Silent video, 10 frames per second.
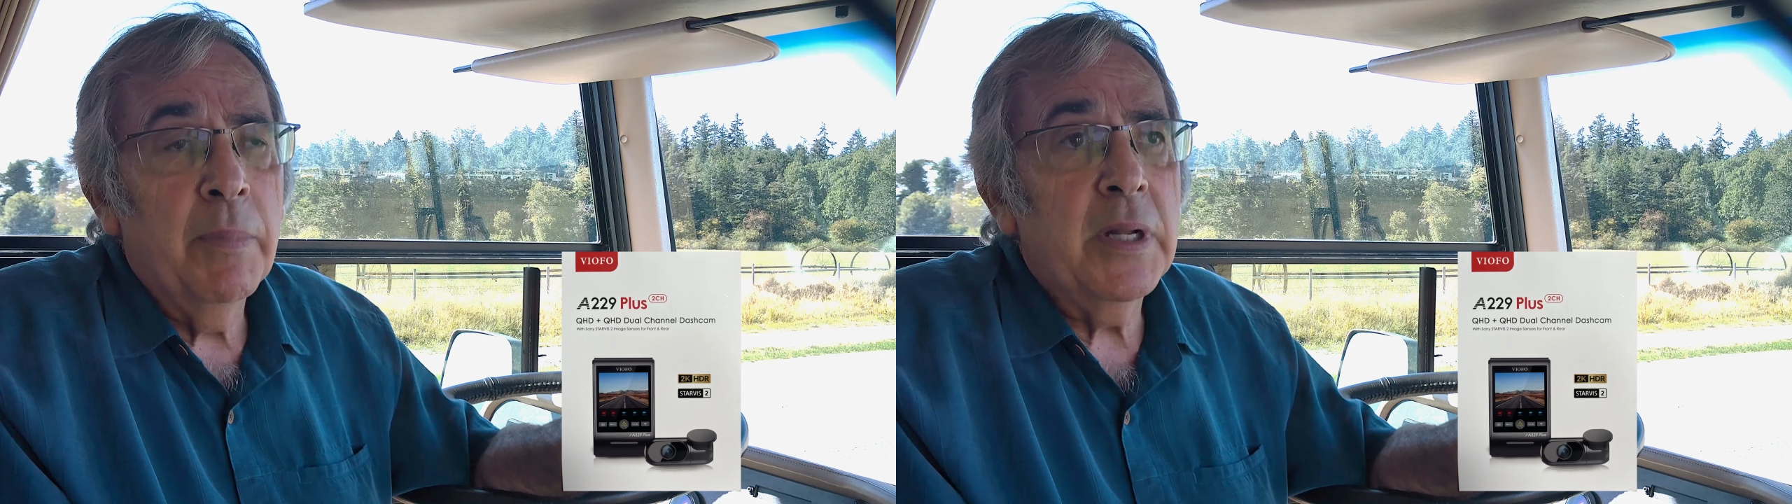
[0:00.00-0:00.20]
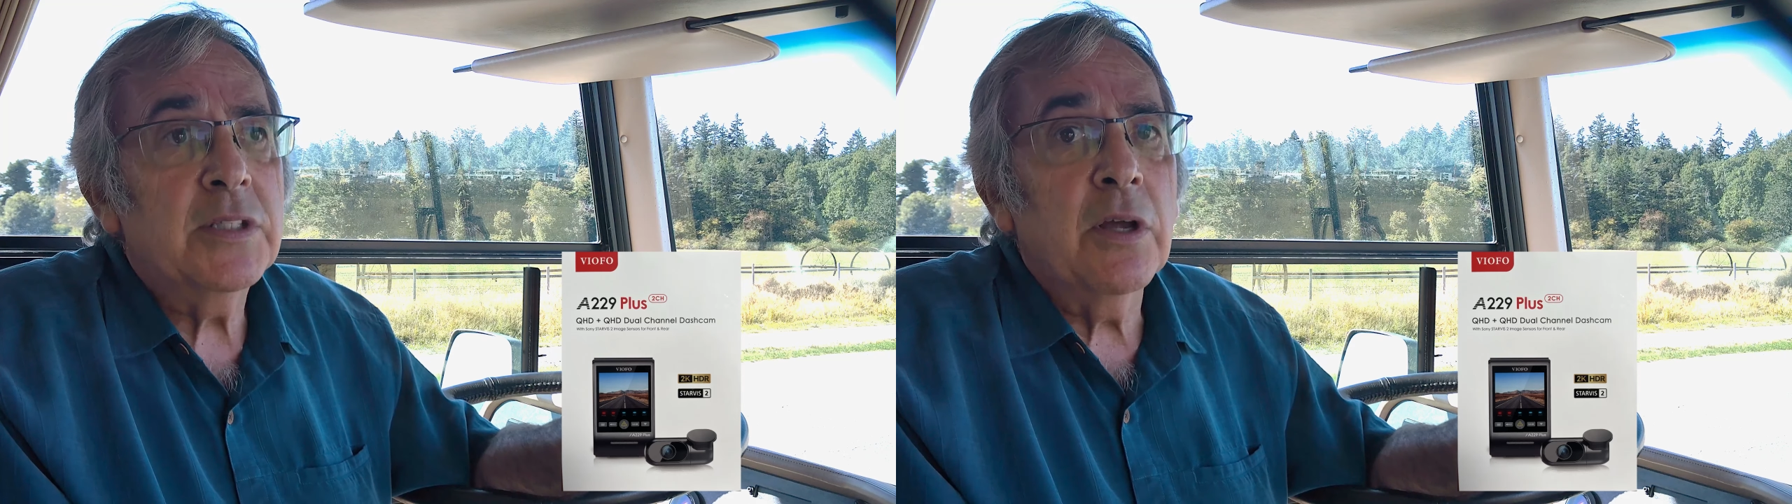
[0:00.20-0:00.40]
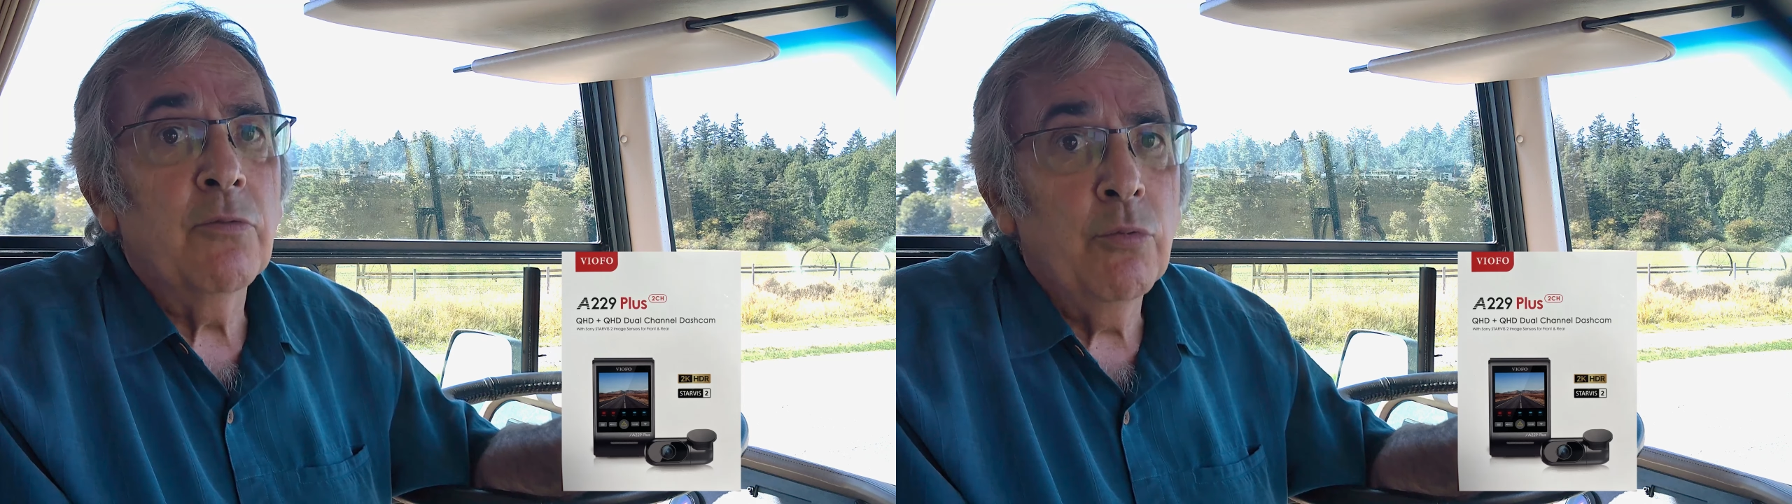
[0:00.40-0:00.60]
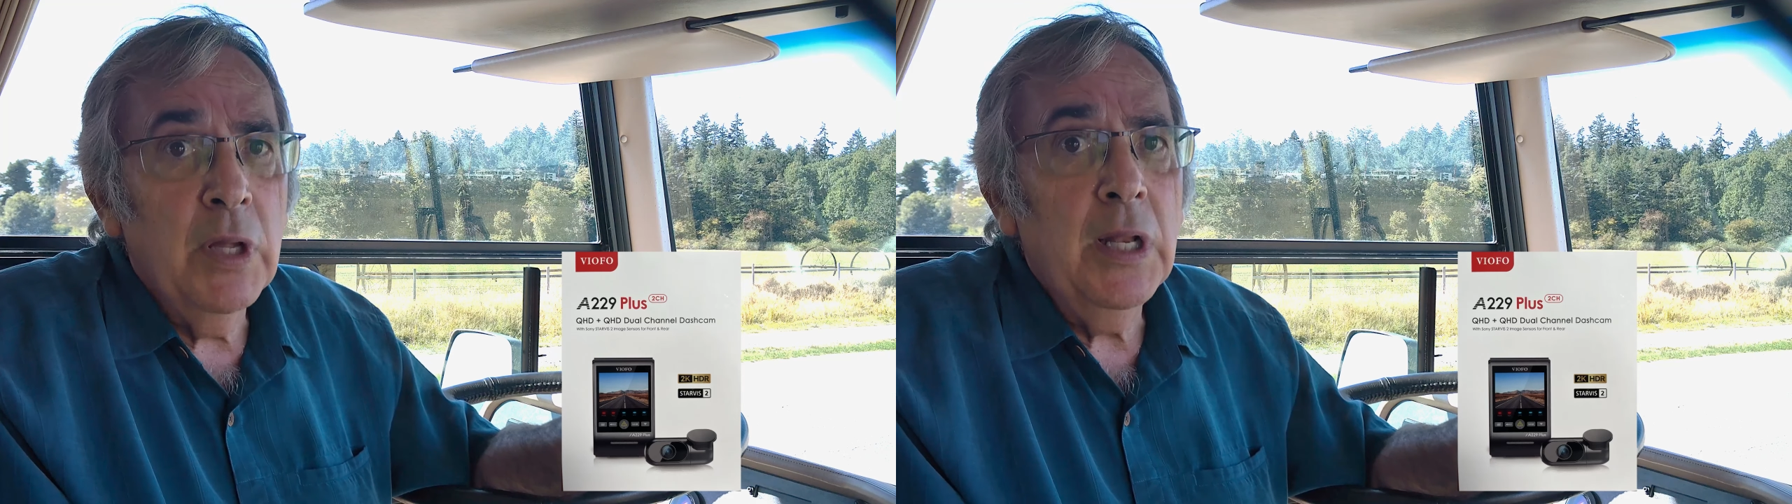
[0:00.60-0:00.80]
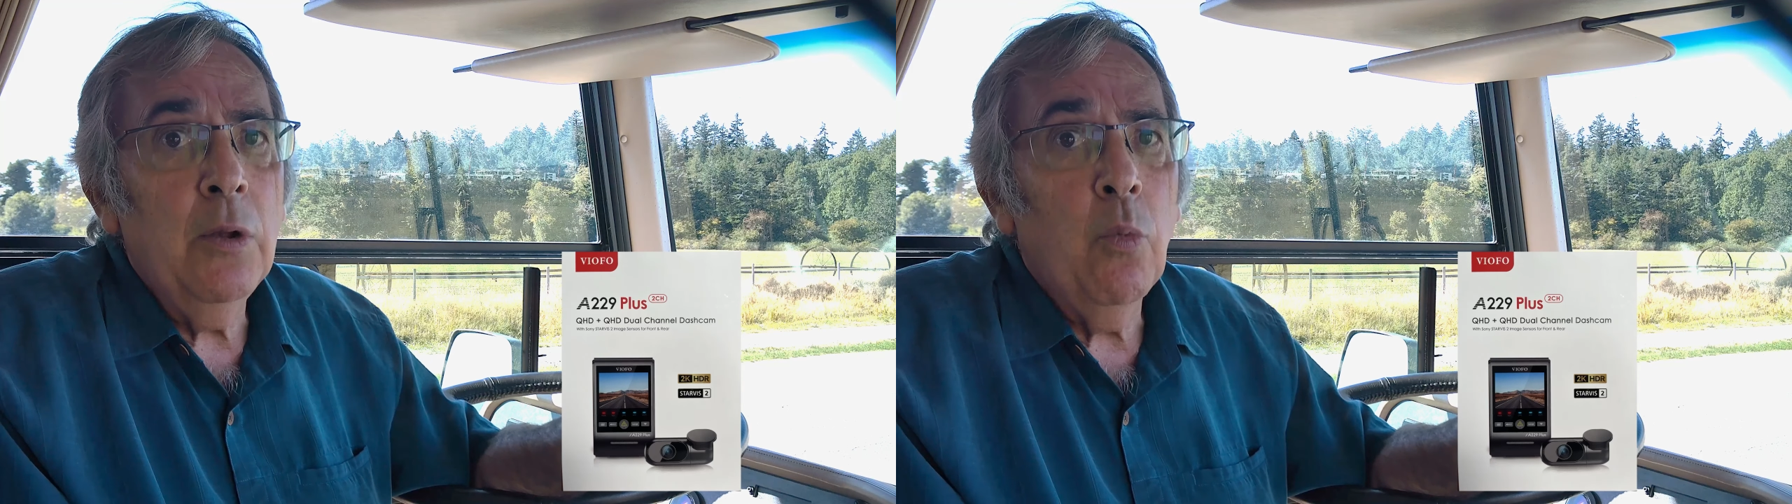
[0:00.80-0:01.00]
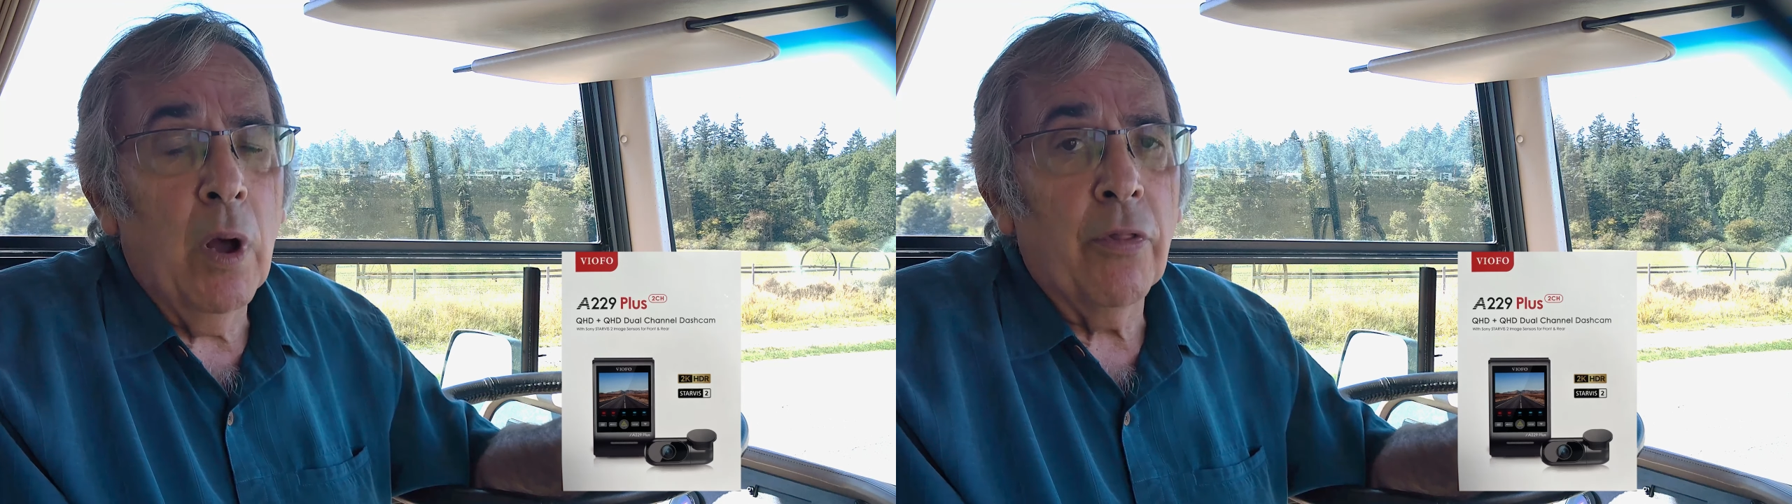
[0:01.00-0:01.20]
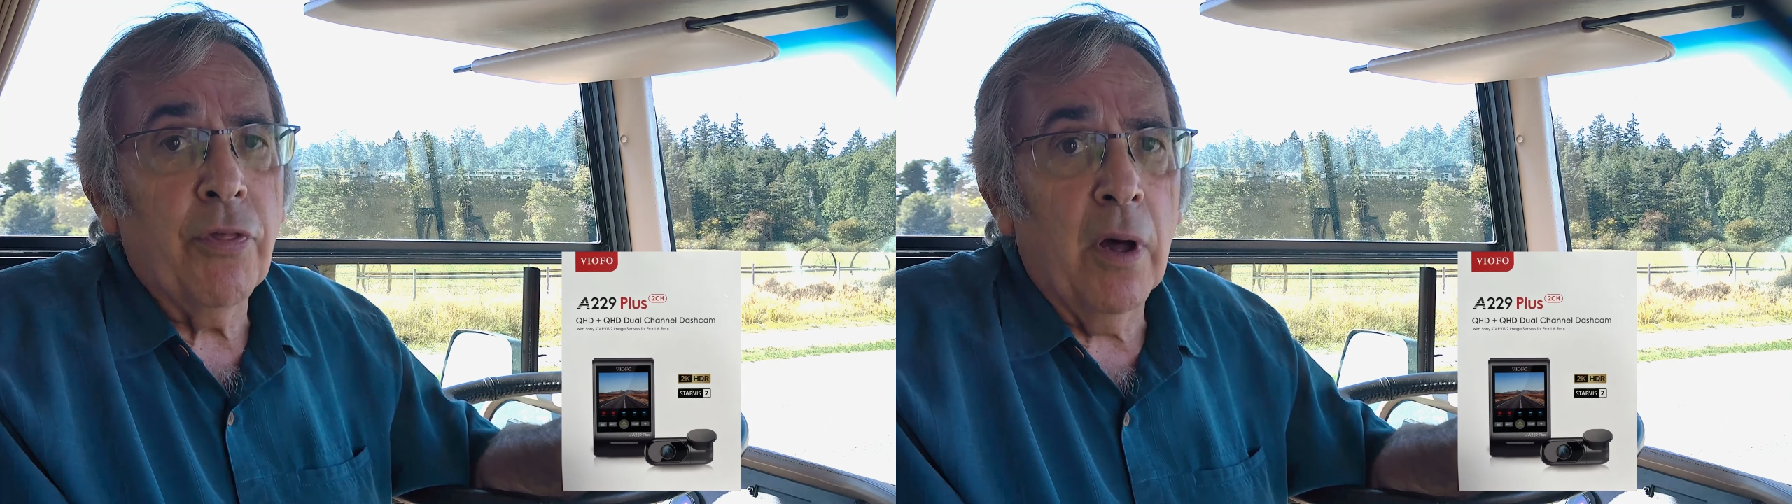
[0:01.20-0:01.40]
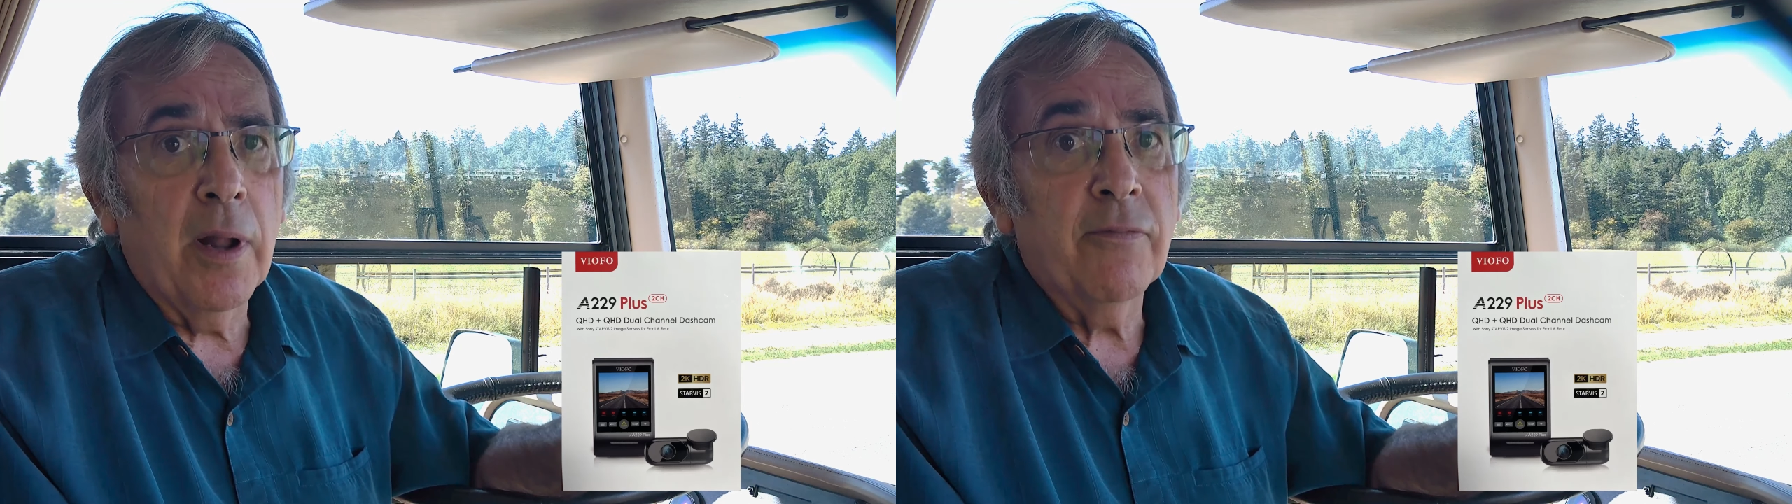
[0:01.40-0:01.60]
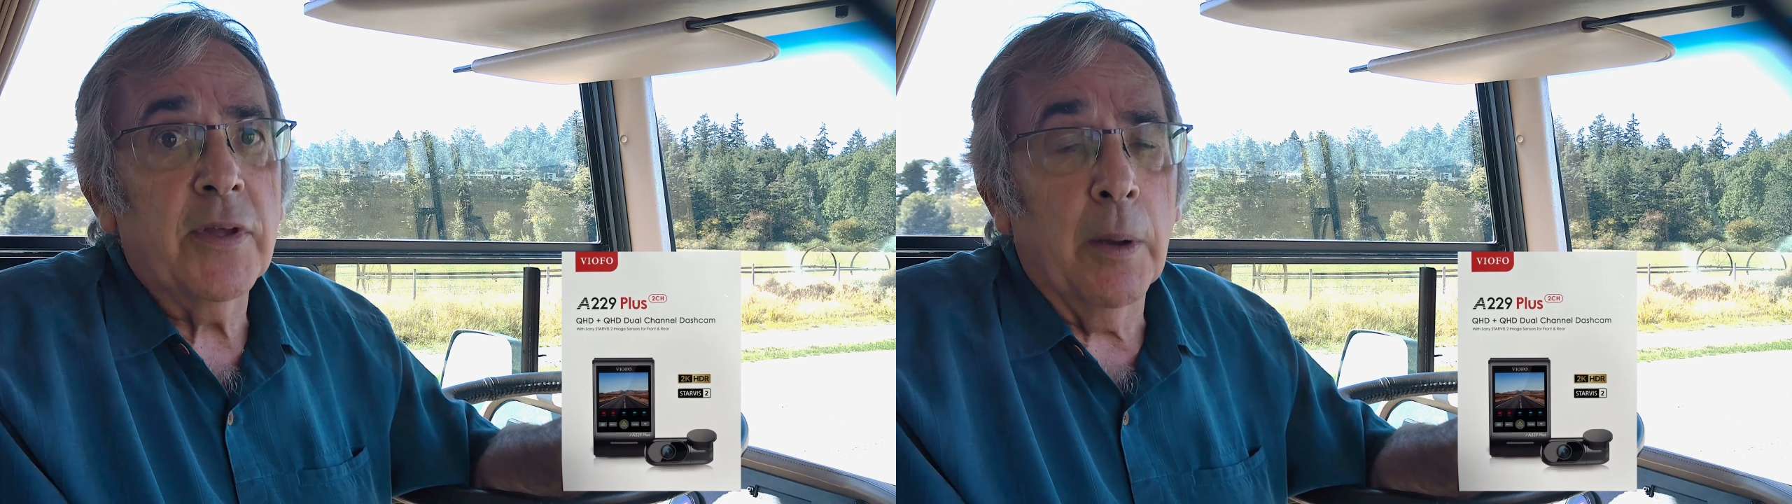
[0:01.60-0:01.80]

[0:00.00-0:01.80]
but it's a really well thought of